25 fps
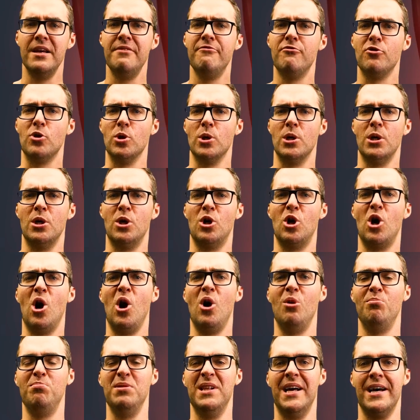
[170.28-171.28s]
Liver,
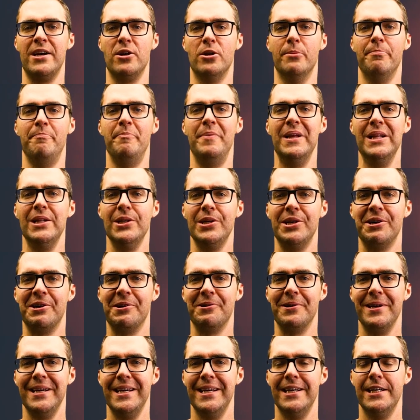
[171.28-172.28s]
gallbladder,
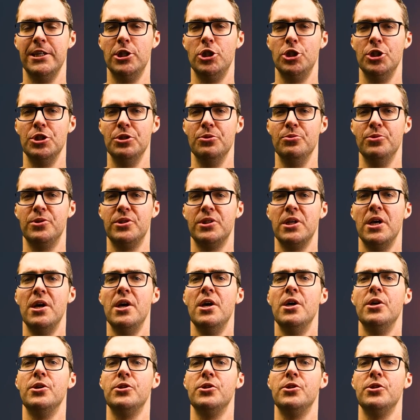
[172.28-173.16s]
biliary issues.